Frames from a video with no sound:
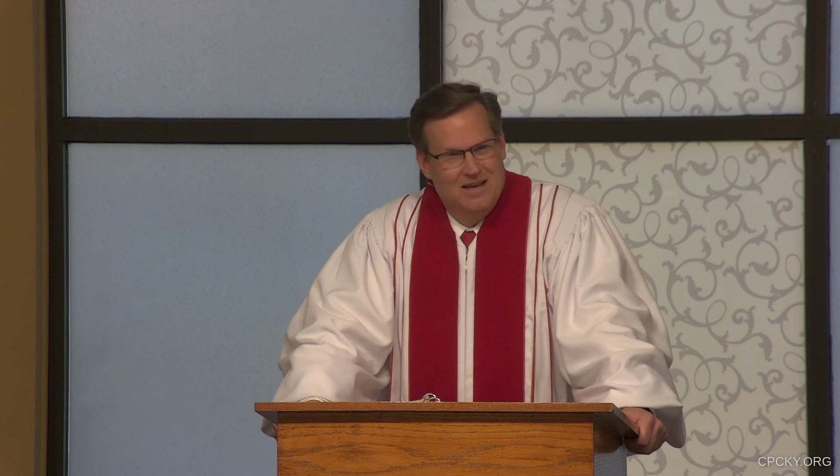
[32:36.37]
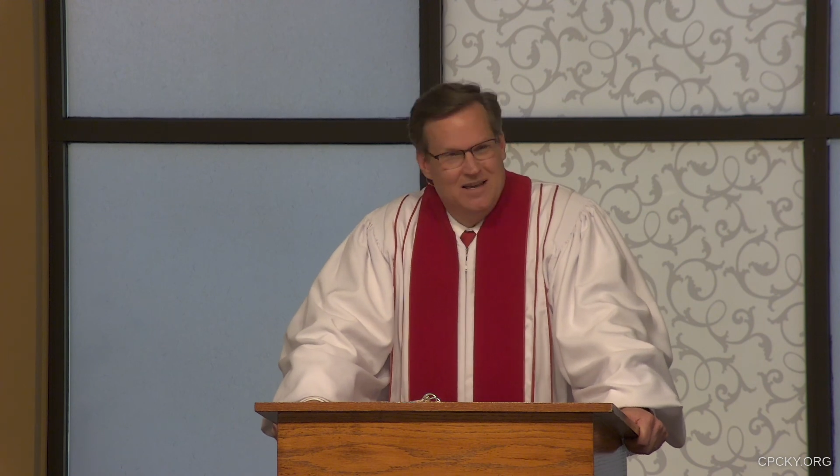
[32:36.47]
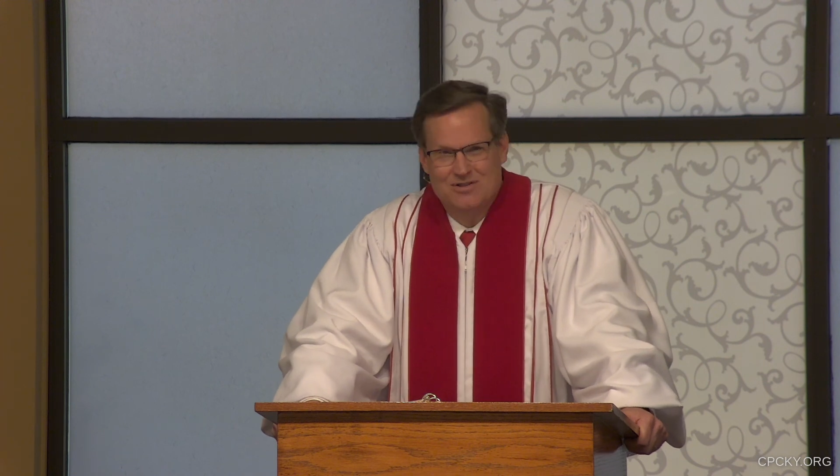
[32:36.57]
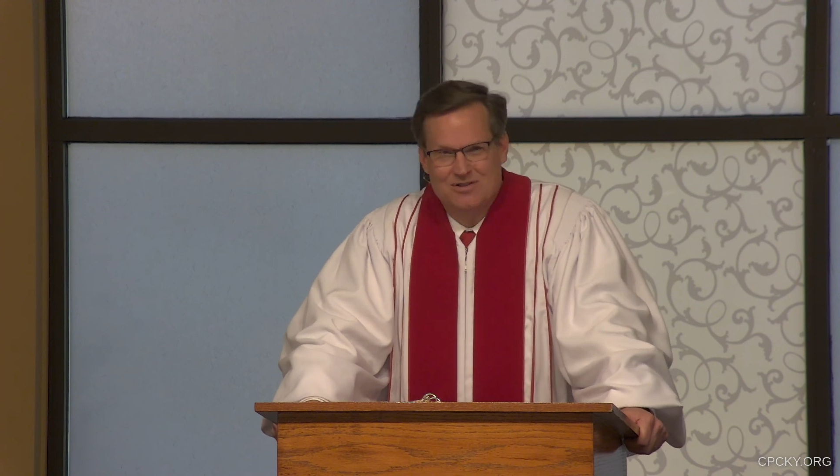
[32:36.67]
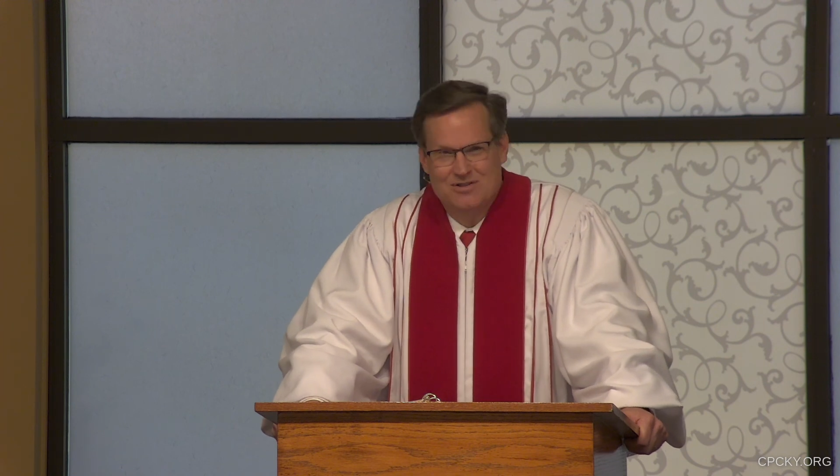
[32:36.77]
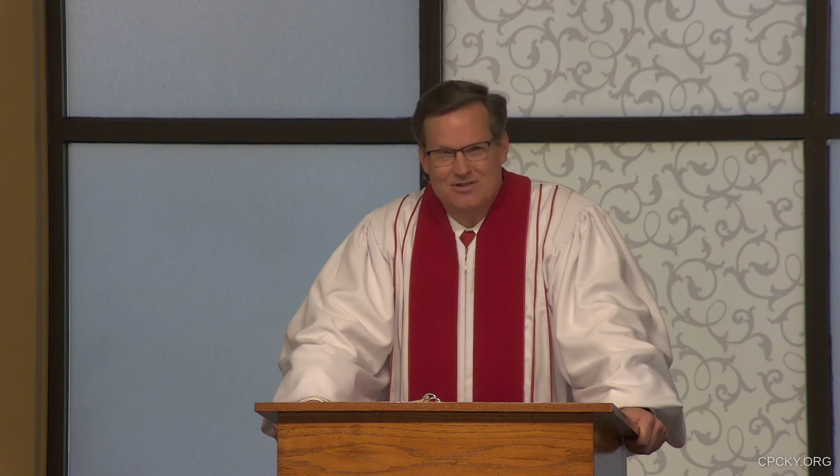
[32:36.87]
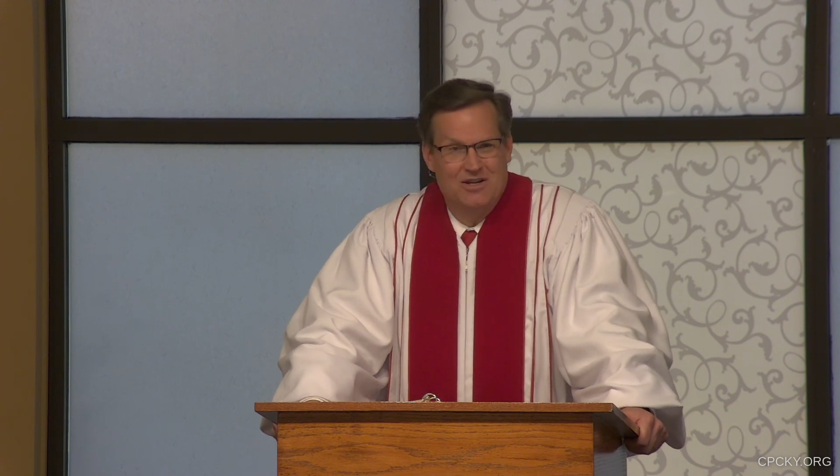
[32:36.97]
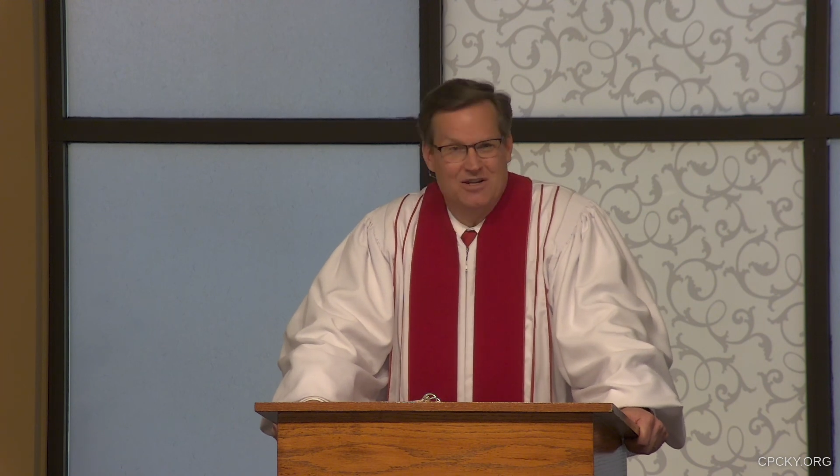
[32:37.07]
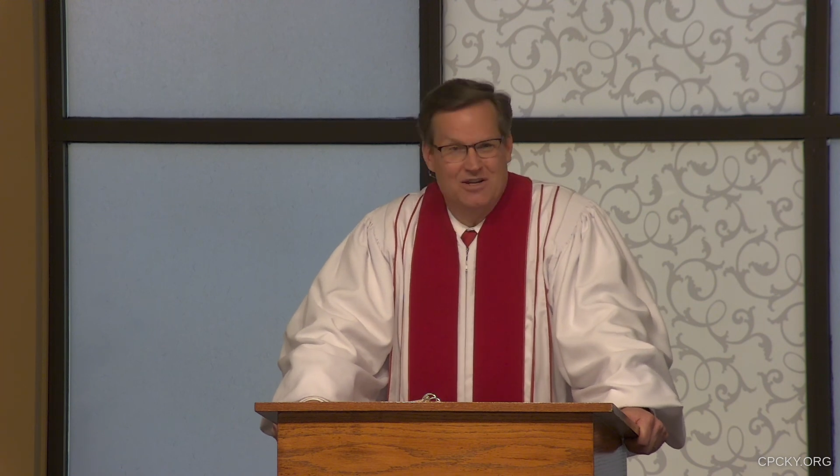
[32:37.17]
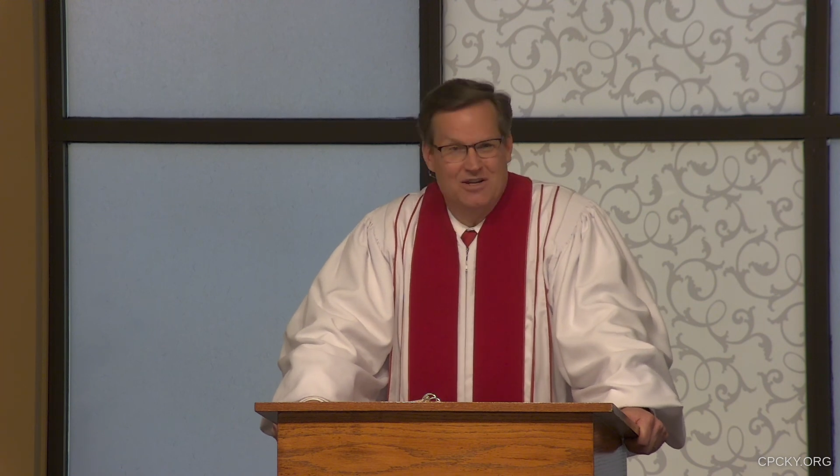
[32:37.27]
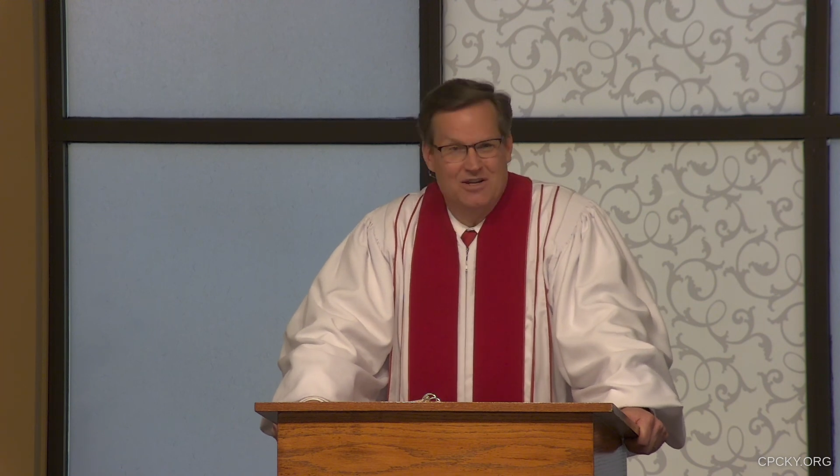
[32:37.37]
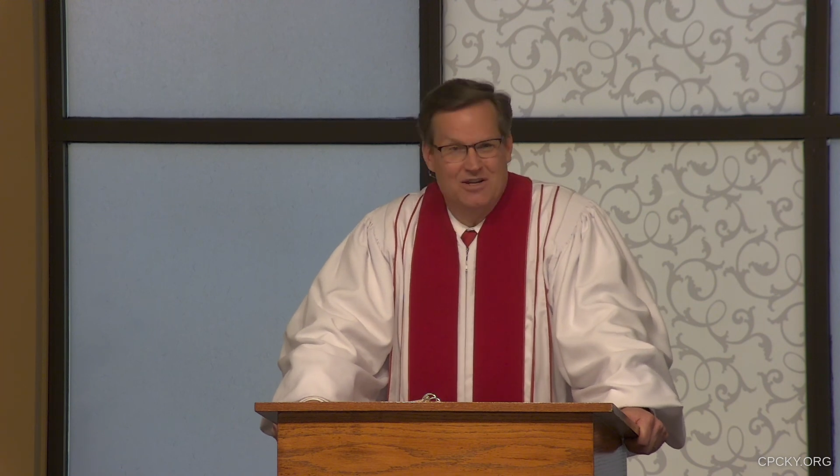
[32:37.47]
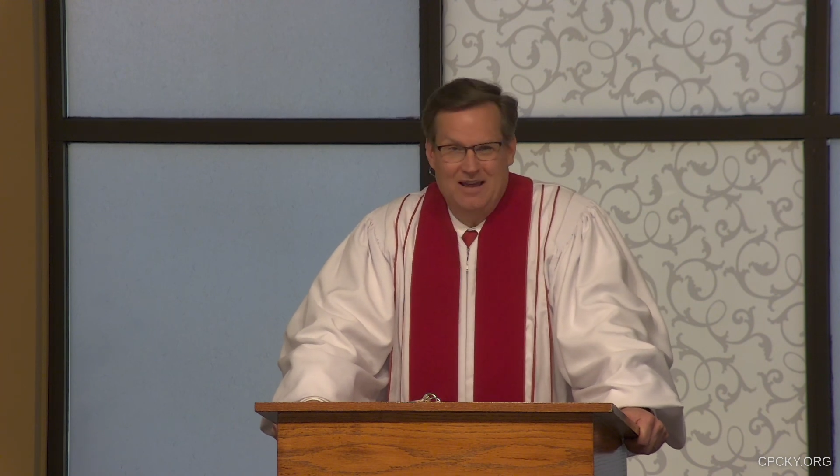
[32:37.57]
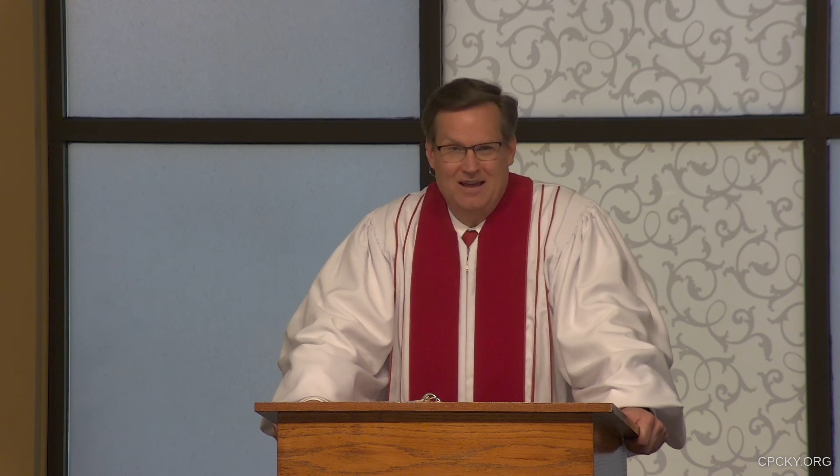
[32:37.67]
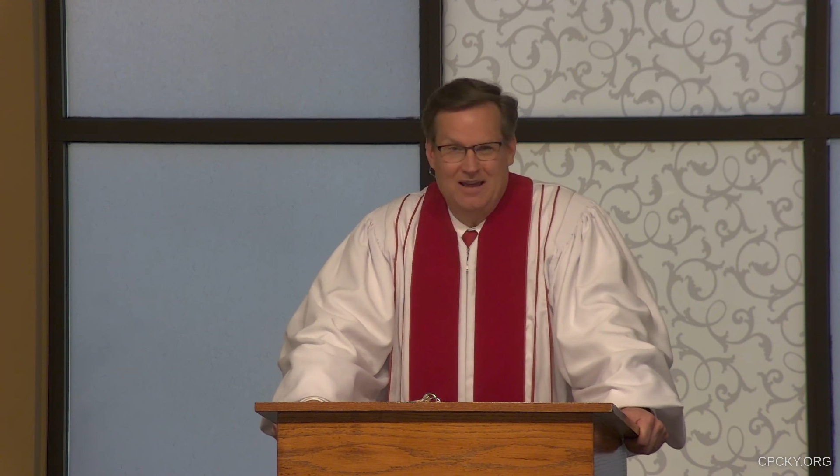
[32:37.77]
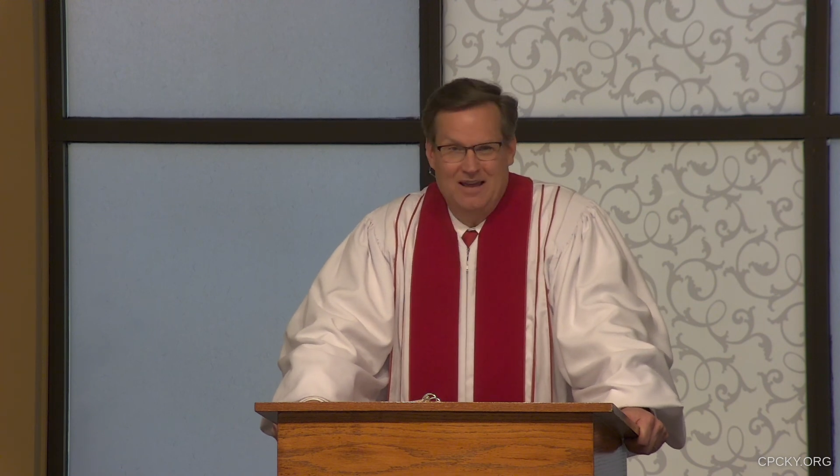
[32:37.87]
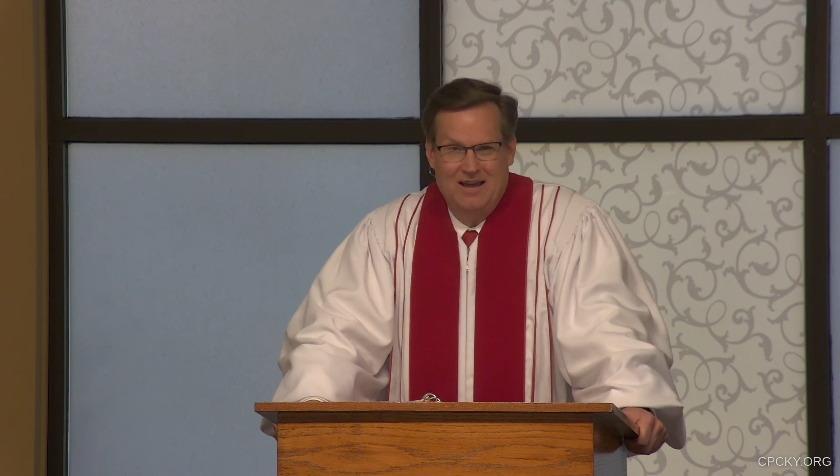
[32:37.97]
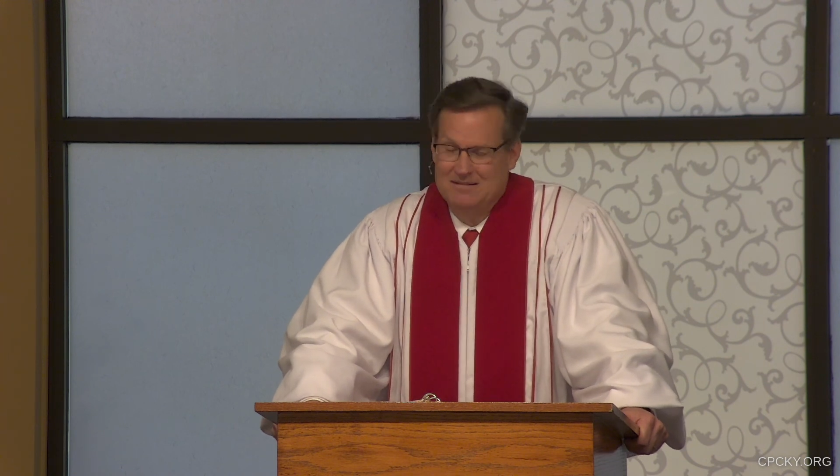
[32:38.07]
to some very silly and,